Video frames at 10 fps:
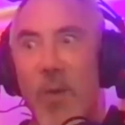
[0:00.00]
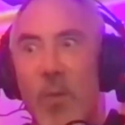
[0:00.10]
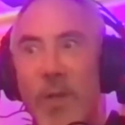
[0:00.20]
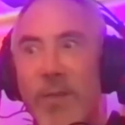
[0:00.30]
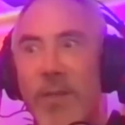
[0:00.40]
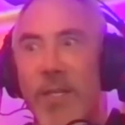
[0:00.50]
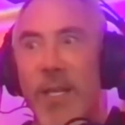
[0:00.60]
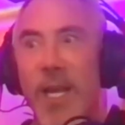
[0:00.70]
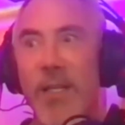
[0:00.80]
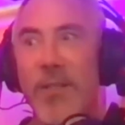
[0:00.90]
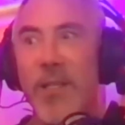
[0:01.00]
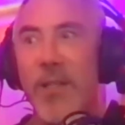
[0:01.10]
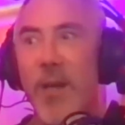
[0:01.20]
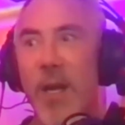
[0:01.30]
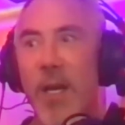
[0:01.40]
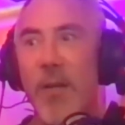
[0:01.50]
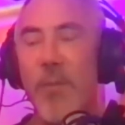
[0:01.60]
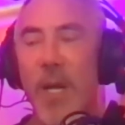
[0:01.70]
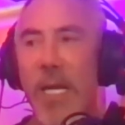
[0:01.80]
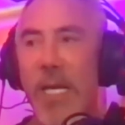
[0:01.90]
once again, I share on
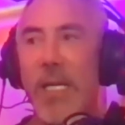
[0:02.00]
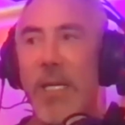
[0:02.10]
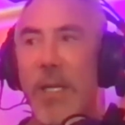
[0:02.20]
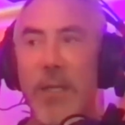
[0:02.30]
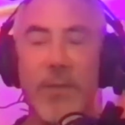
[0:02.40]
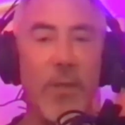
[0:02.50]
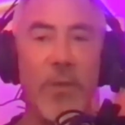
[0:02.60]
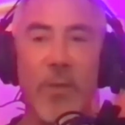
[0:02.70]
my social